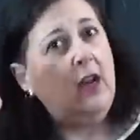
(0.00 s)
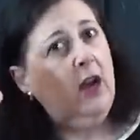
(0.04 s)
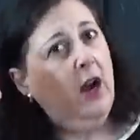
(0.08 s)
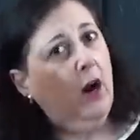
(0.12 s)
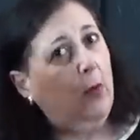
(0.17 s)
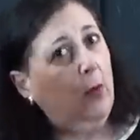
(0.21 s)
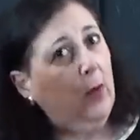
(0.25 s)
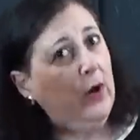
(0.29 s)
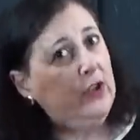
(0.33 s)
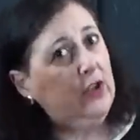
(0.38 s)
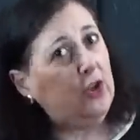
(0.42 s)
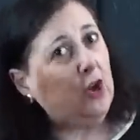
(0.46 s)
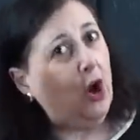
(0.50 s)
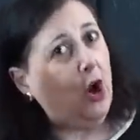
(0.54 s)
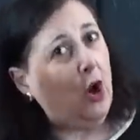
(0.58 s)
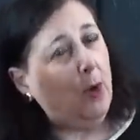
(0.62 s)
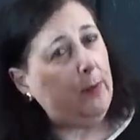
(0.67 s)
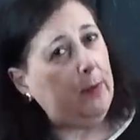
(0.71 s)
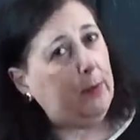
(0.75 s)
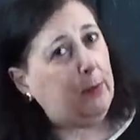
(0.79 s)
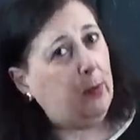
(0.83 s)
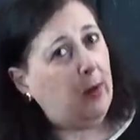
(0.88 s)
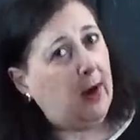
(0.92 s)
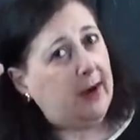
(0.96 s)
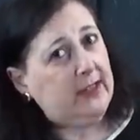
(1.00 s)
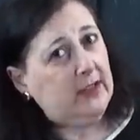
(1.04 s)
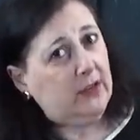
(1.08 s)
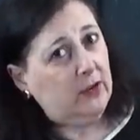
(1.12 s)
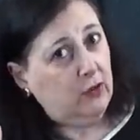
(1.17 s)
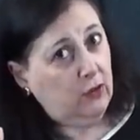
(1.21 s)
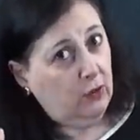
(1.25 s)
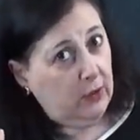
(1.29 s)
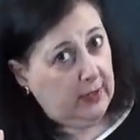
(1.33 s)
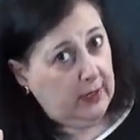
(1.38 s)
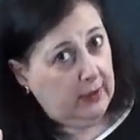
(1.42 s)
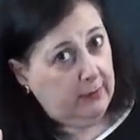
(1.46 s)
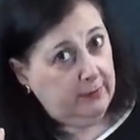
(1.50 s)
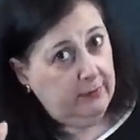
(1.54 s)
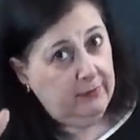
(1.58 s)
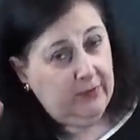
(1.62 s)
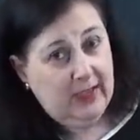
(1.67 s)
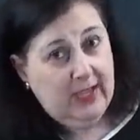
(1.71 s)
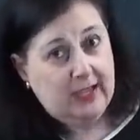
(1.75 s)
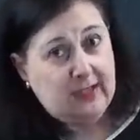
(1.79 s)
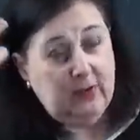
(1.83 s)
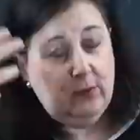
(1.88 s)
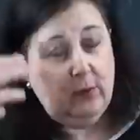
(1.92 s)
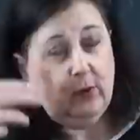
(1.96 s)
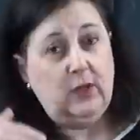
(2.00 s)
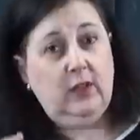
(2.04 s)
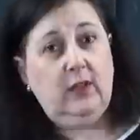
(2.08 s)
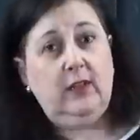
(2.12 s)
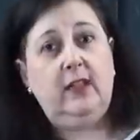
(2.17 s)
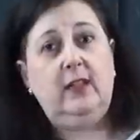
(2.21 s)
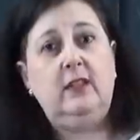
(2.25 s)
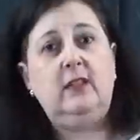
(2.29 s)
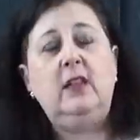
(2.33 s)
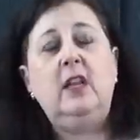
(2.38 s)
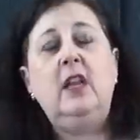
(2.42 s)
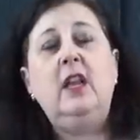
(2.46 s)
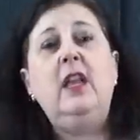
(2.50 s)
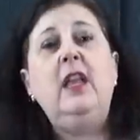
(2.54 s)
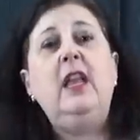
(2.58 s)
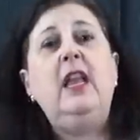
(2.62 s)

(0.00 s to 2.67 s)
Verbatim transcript: A wish, a hope, a price, a dream. That's what it is.